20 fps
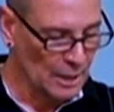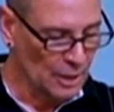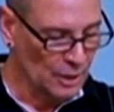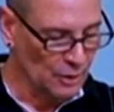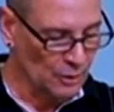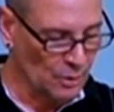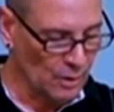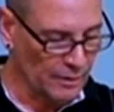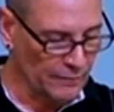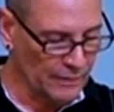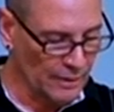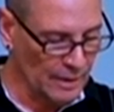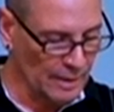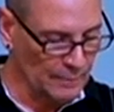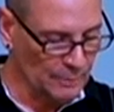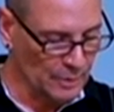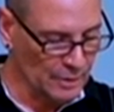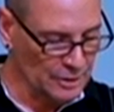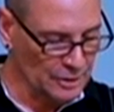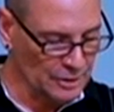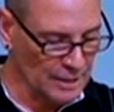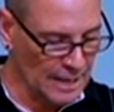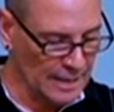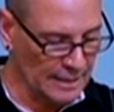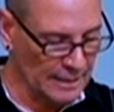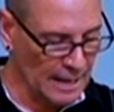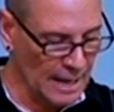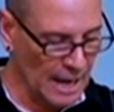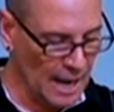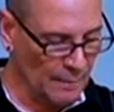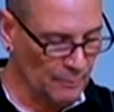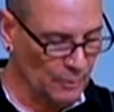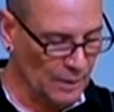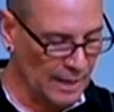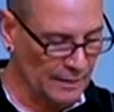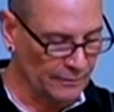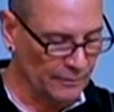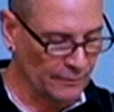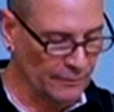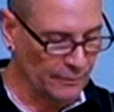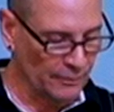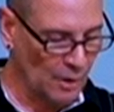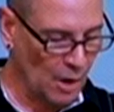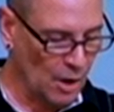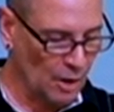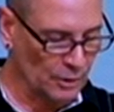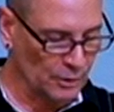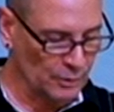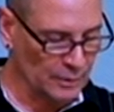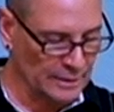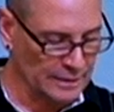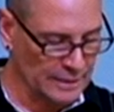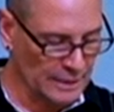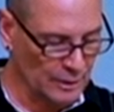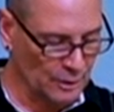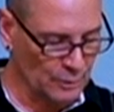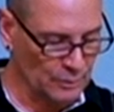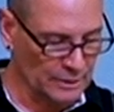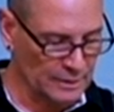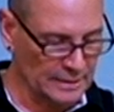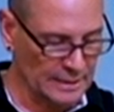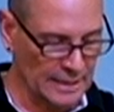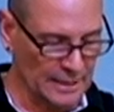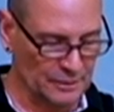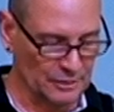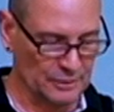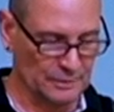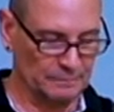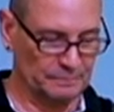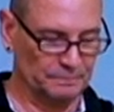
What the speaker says: You are very appreciated, and I'm grateful for all you continue to teach.